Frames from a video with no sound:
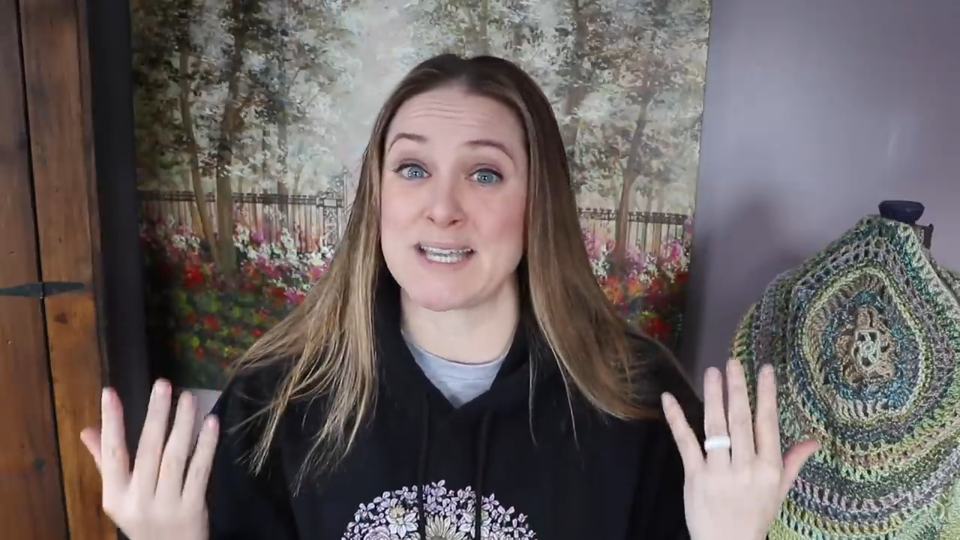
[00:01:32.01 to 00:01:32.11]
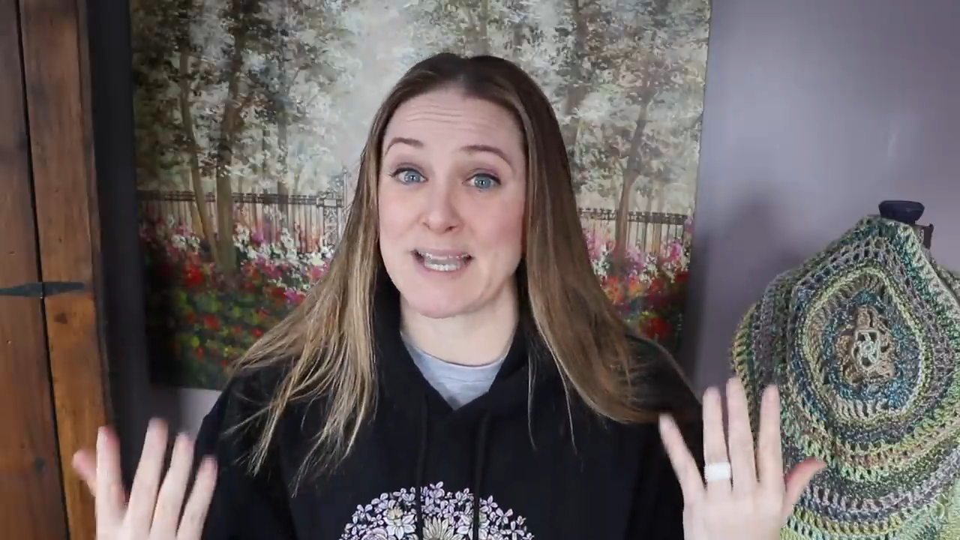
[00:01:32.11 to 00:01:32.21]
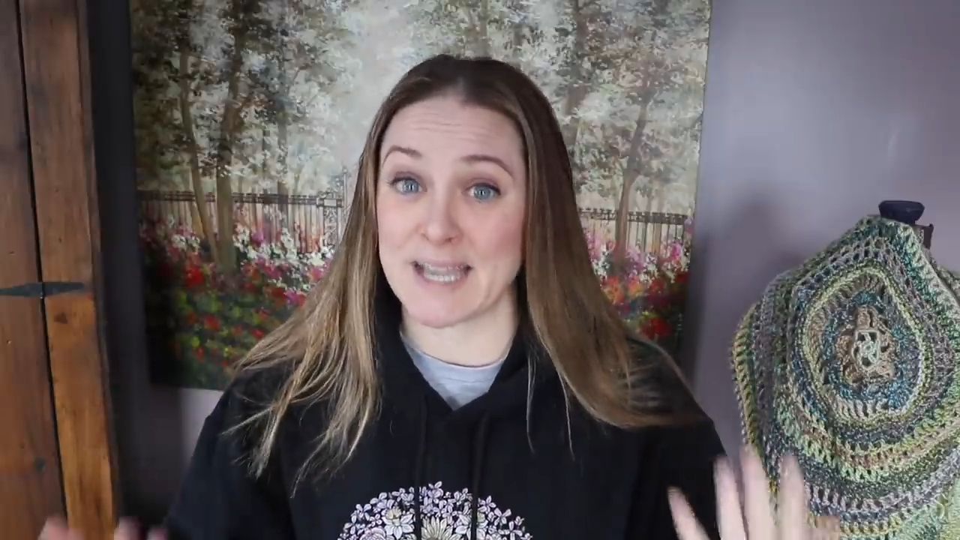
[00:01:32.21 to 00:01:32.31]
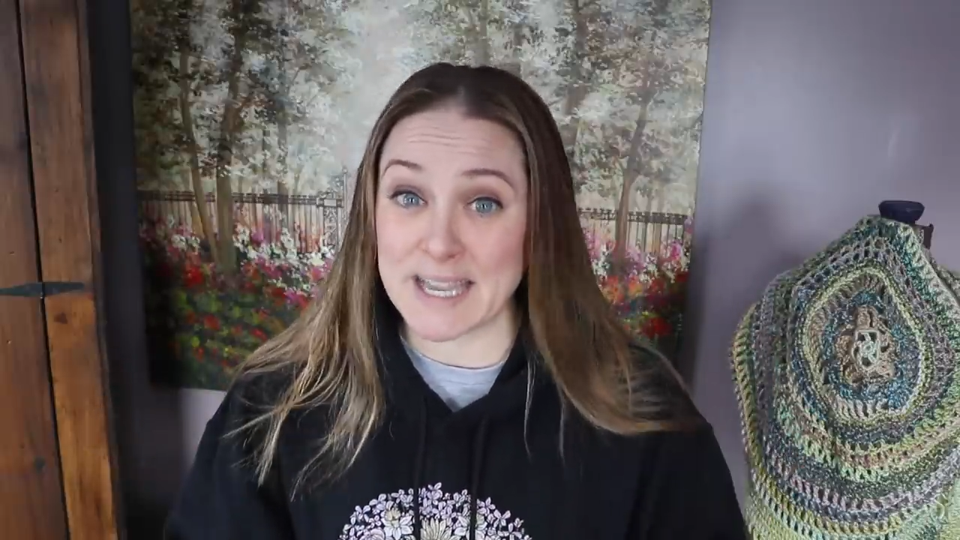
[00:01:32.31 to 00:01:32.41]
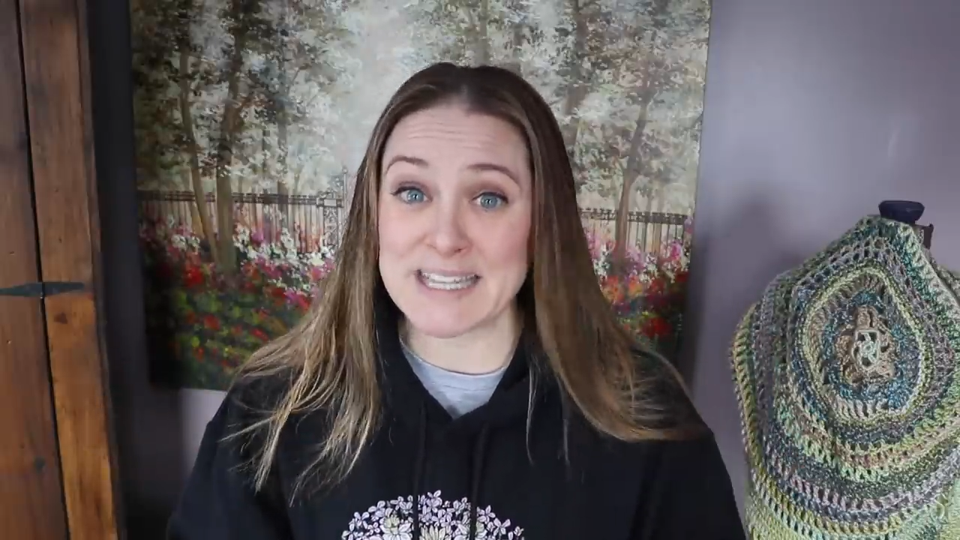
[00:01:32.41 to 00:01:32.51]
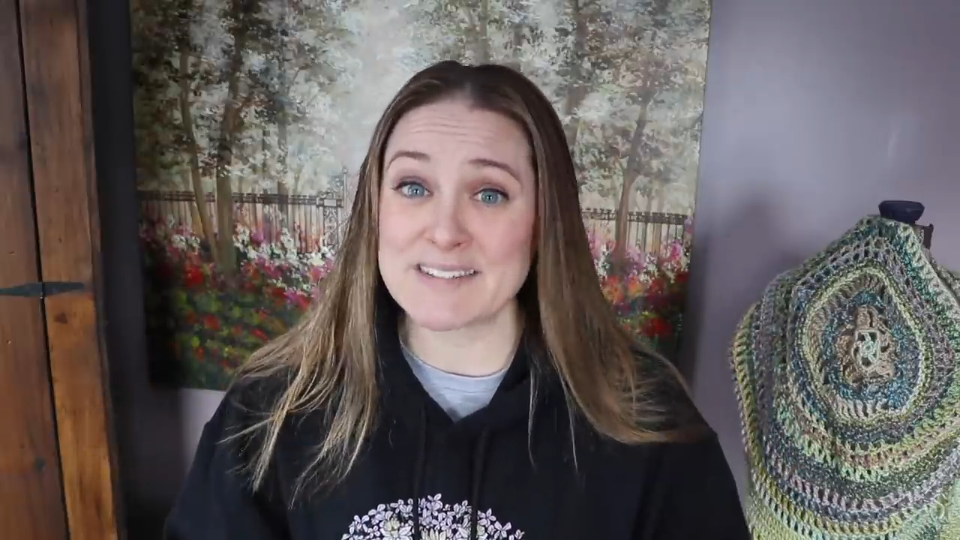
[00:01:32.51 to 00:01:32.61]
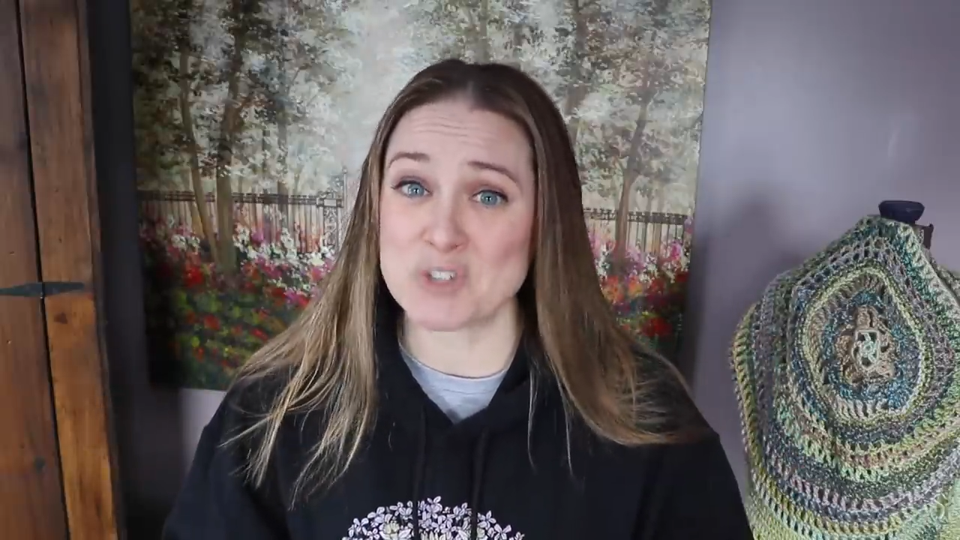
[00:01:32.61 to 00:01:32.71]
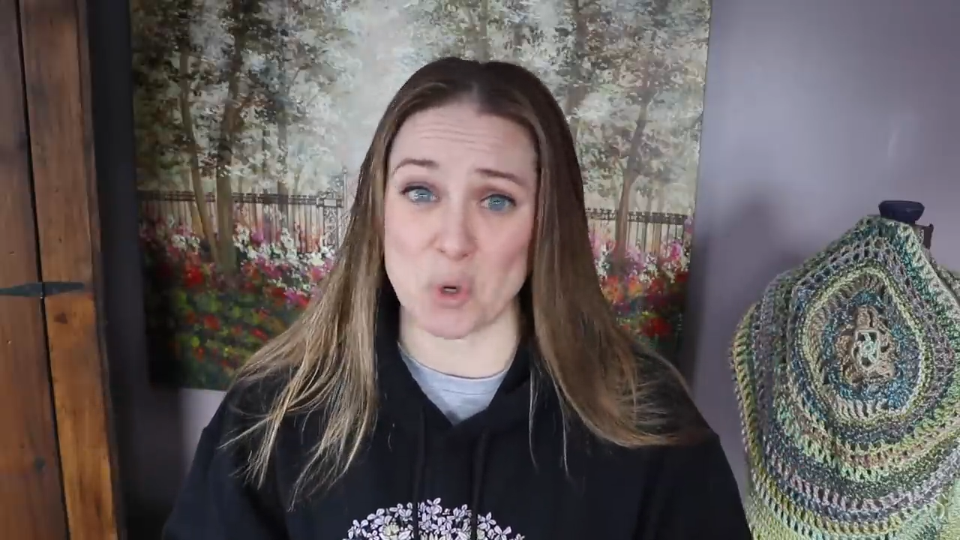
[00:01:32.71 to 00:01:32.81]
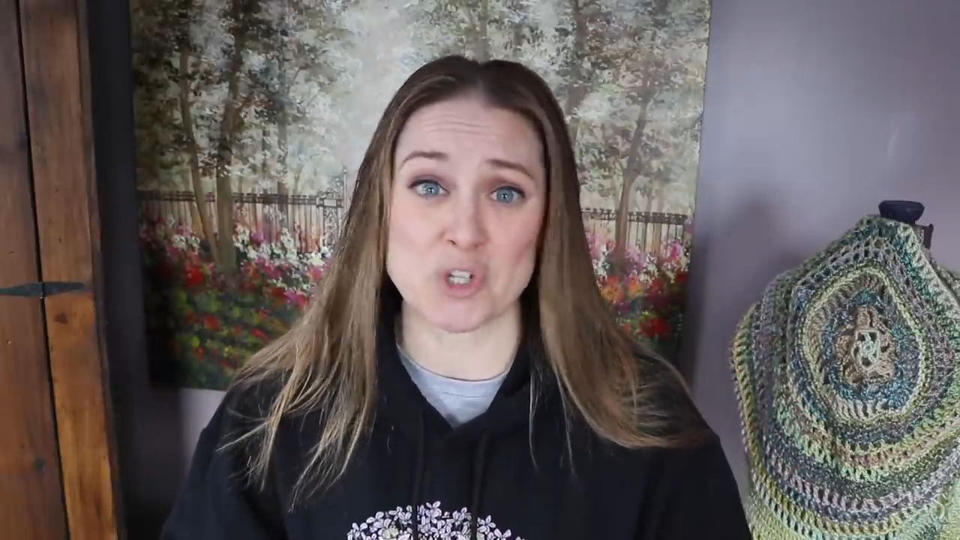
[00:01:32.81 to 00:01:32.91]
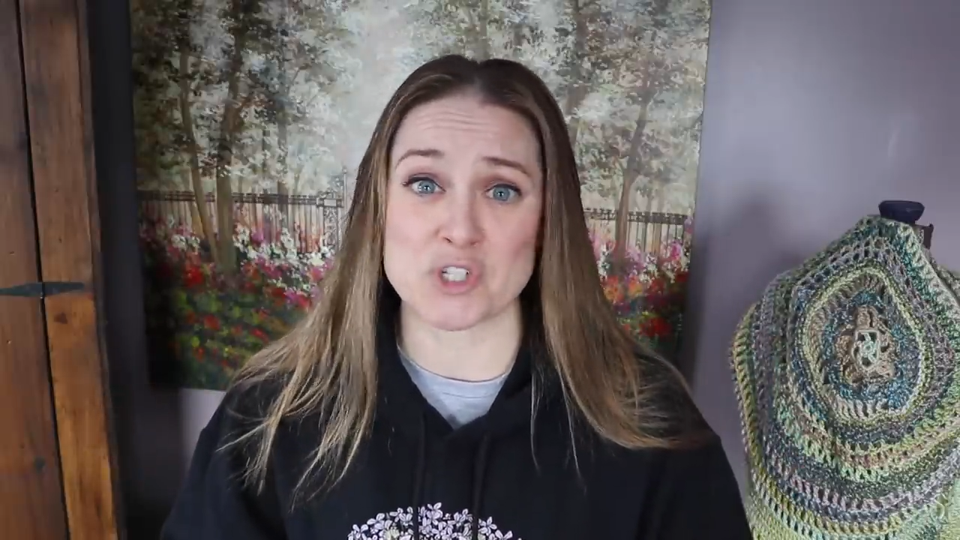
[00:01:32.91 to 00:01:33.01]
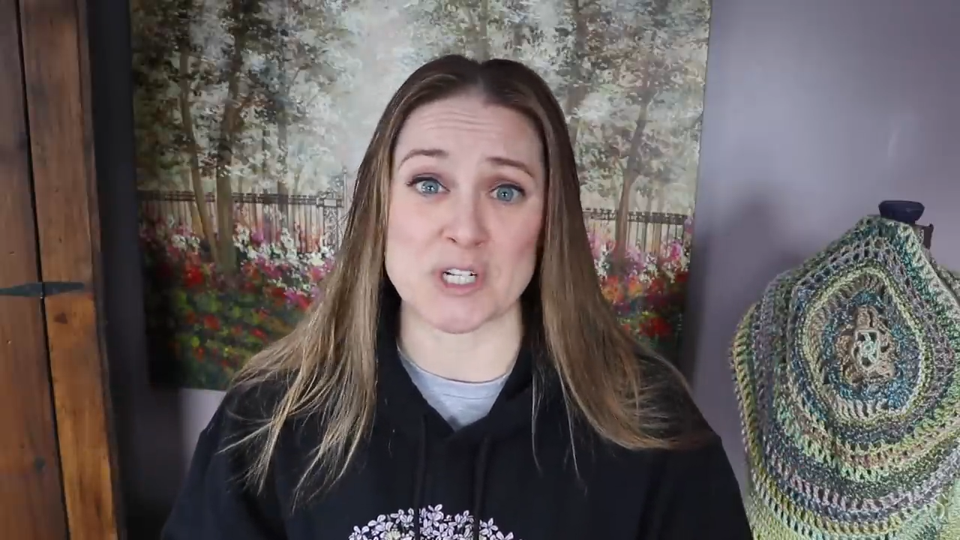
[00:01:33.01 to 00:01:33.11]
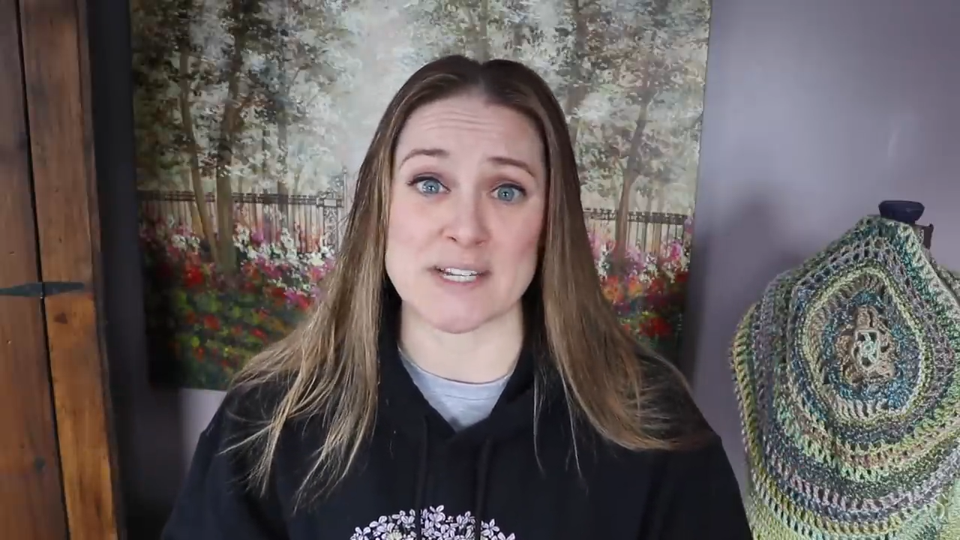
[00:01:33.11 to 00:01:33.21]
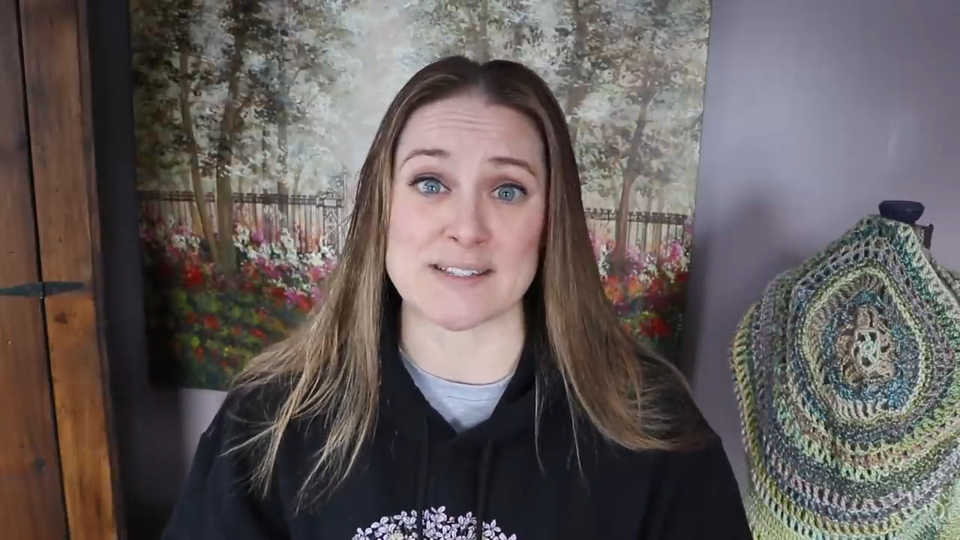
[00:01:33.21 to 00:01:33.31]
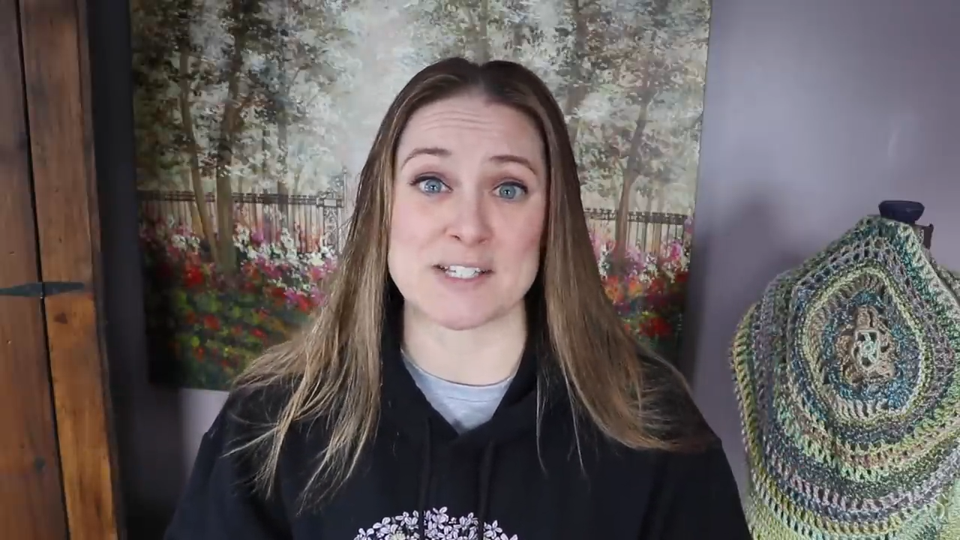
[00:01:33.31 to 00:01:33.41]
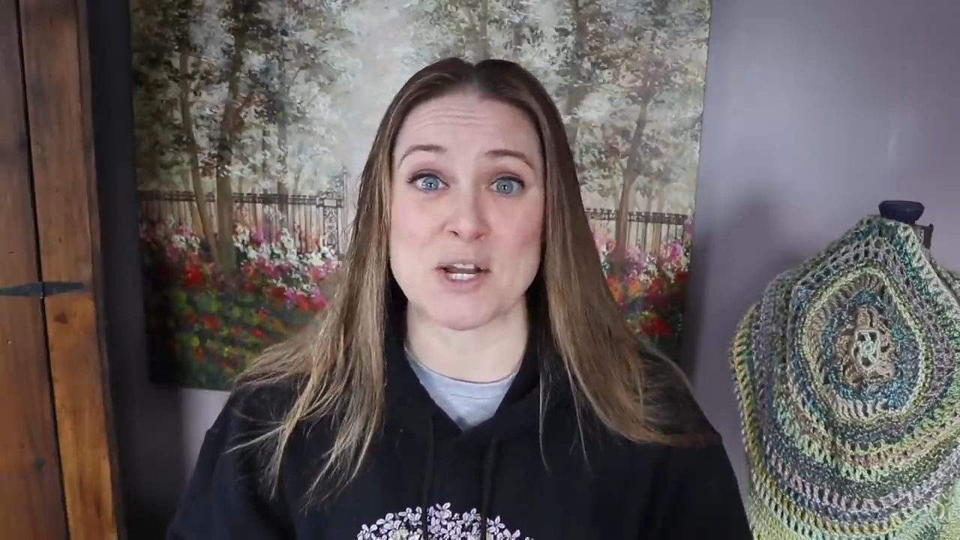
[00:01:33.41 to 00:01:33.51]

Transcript: kind of torturous.